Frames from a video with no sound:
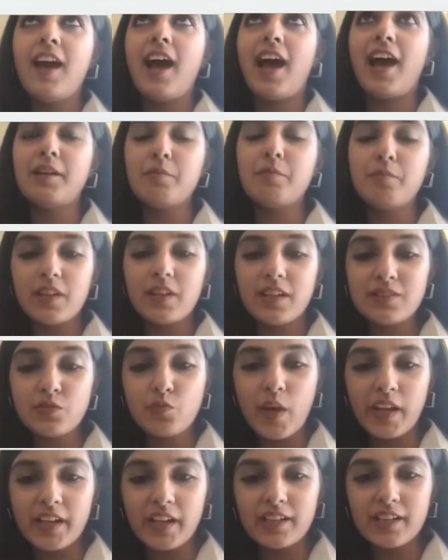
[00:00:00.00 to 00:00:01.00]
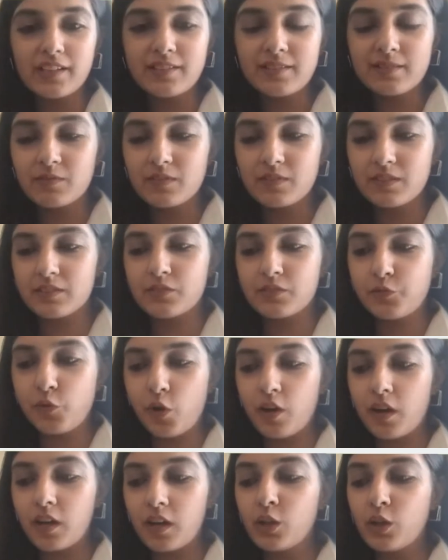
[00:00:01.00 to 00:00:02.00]
And it's very
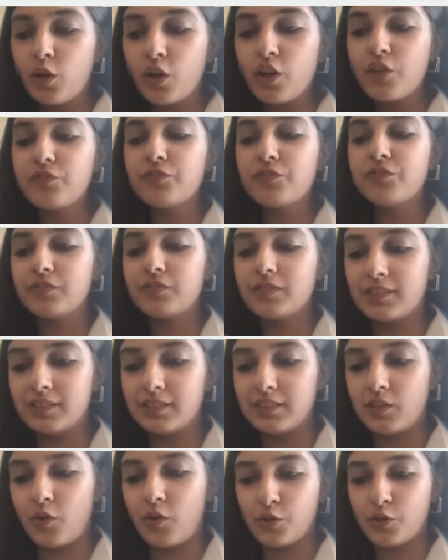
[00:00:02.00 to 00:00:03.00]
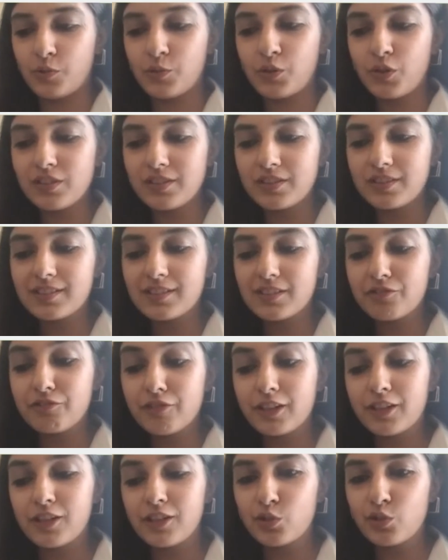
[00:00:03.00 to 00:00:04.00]
for a lot of entrepreneurs, it's
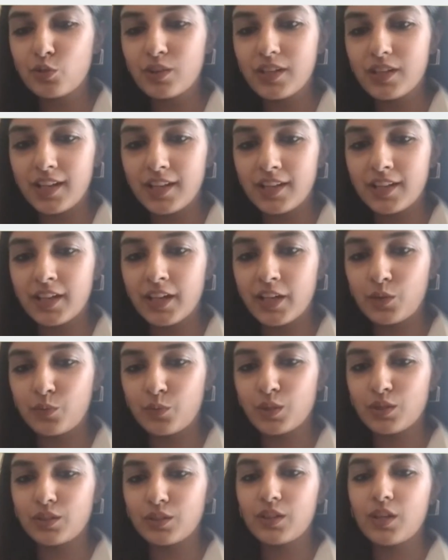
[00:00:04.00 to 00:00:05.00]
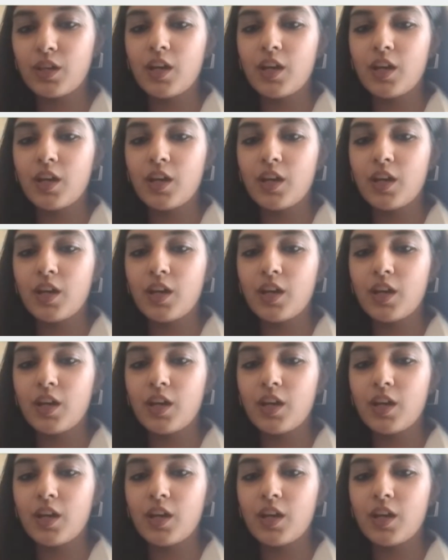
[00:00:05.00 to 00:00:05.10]
difficult to delegate work.